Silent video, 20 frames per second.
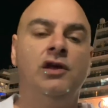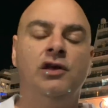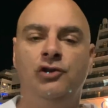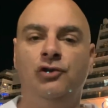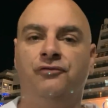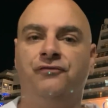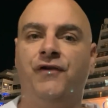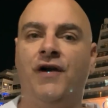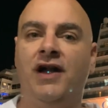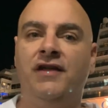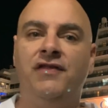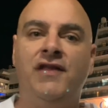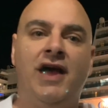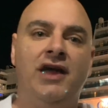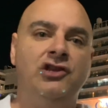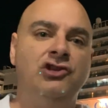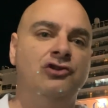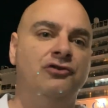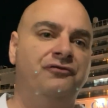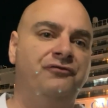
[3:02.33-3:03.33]
You'll find that
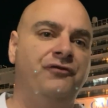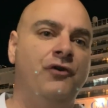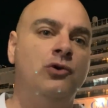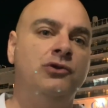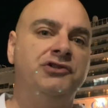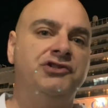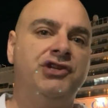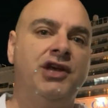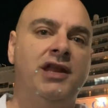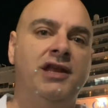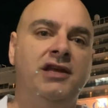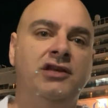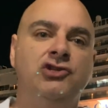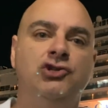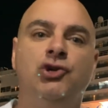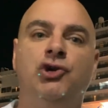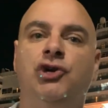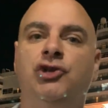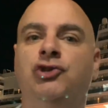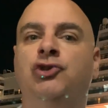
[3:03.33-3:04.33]
in your phone settings.
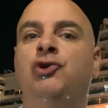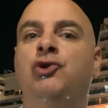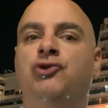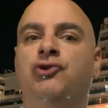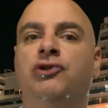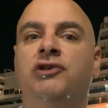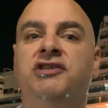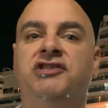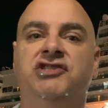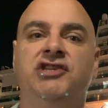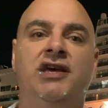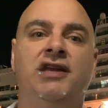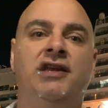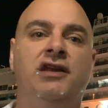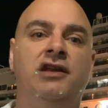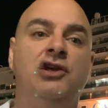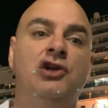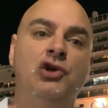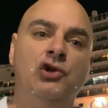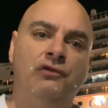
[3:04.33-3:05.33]
You can usually set
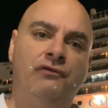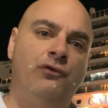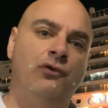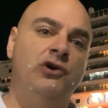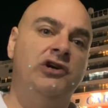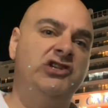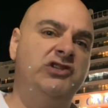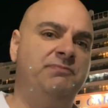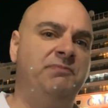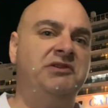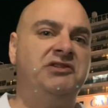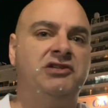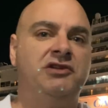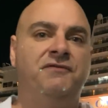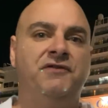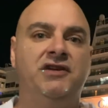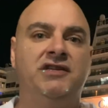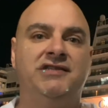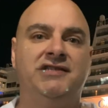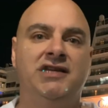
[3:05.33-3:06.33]
it for a
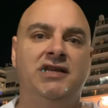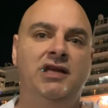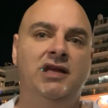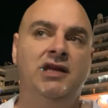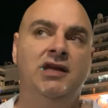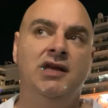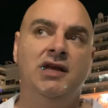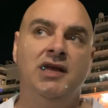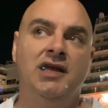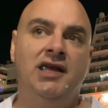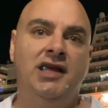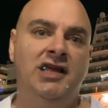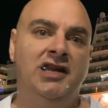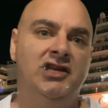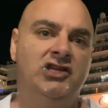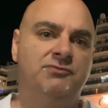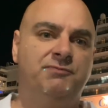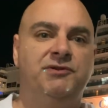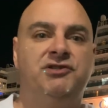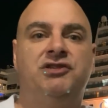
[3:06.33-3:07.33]
specific city in
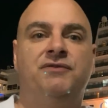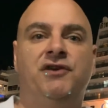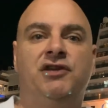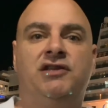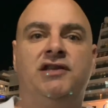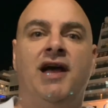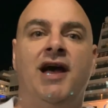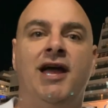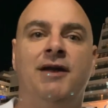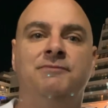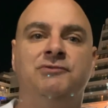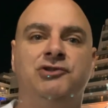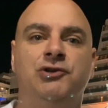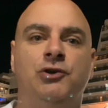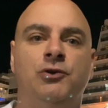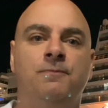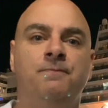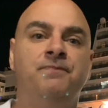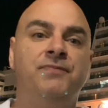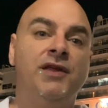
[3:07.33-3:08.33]
a specific time
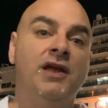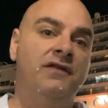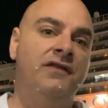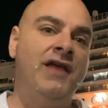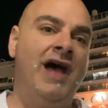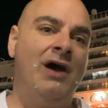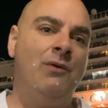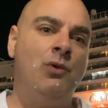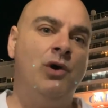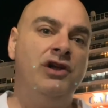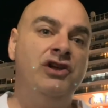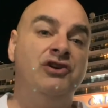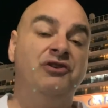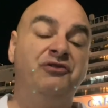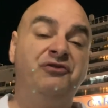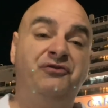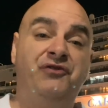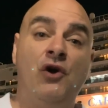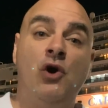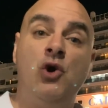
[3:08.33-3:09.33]
zone. That way your
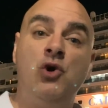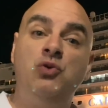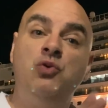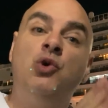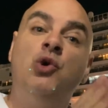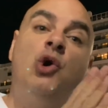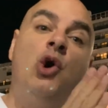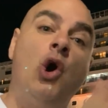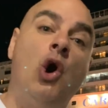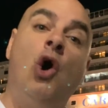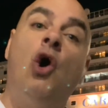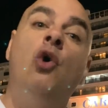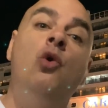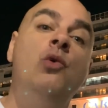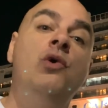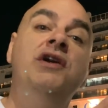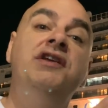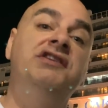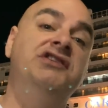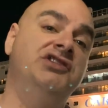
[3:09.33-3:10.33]
phone will
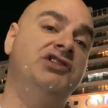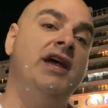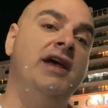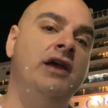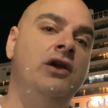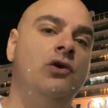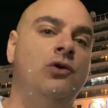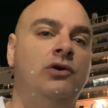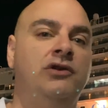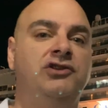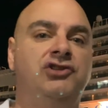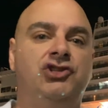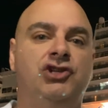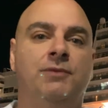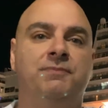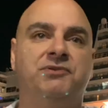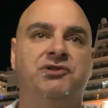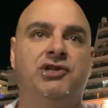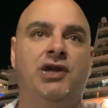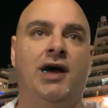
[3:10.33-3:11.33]
always stay on
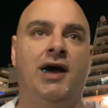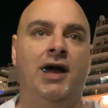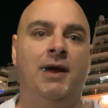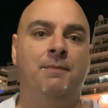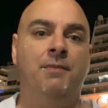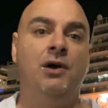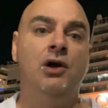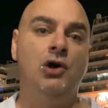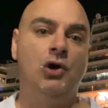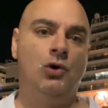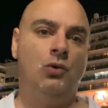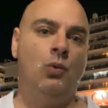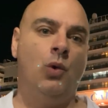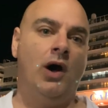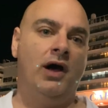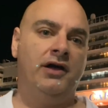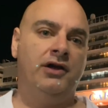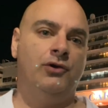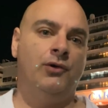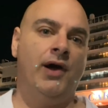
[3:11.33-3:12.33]
ship's time
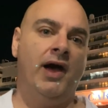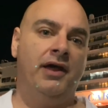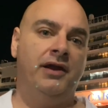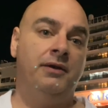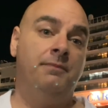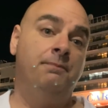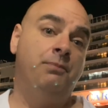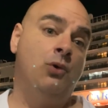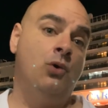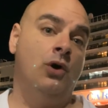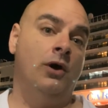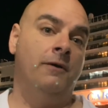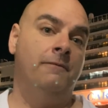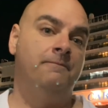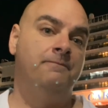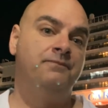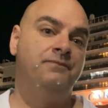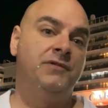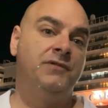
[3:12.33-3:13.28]
while you're out in port.